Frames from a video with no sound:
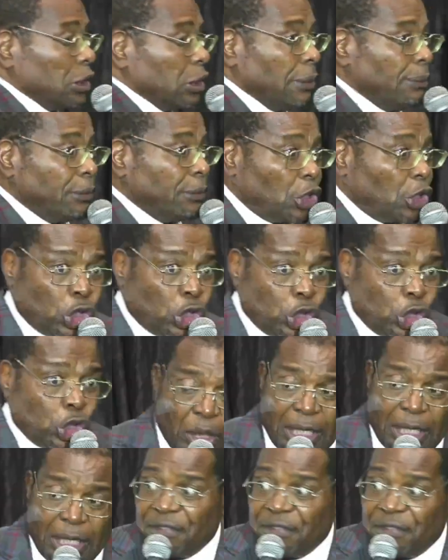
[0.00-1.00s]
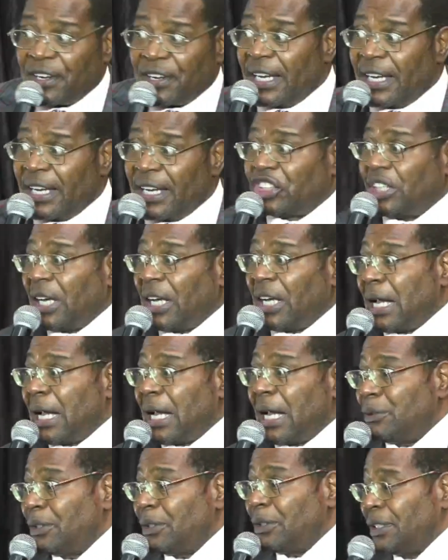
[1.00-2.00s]
them, Destroy every nation
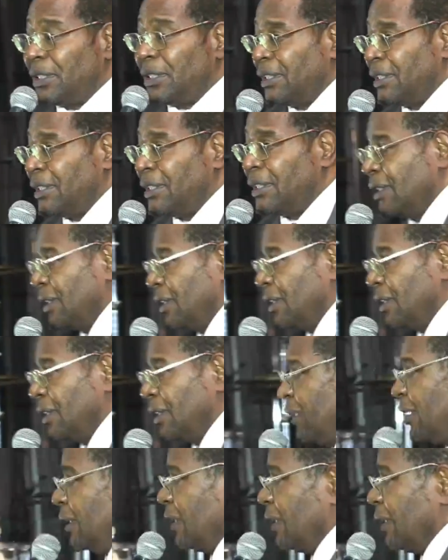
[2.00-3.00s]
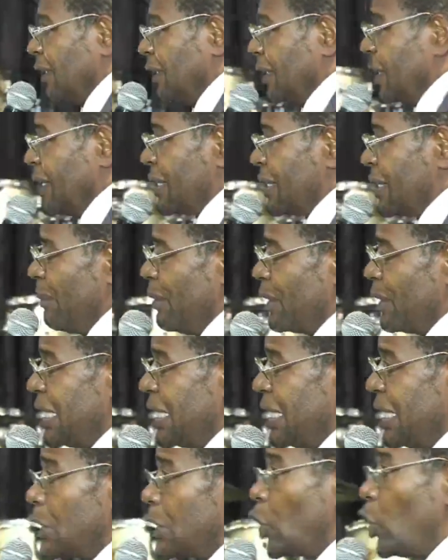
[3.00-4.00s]
around. And this time he didn't
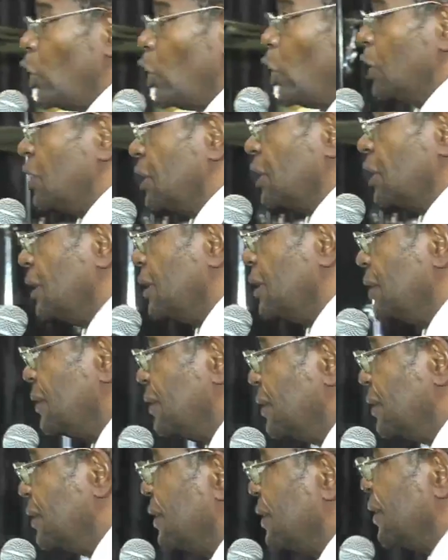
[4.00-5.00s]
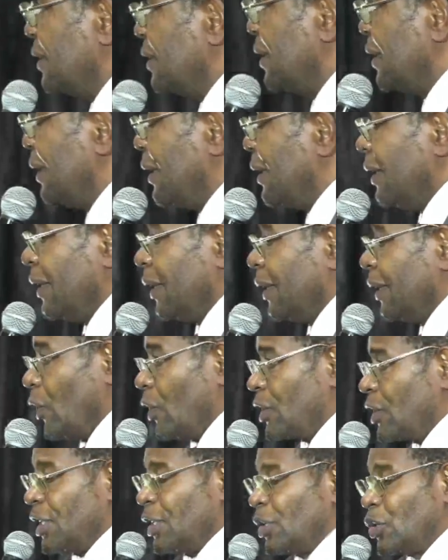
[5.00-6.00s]
ask God.
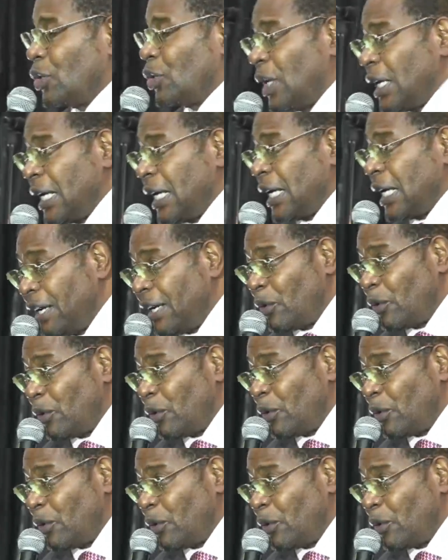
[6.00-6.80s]
God into a covenant with the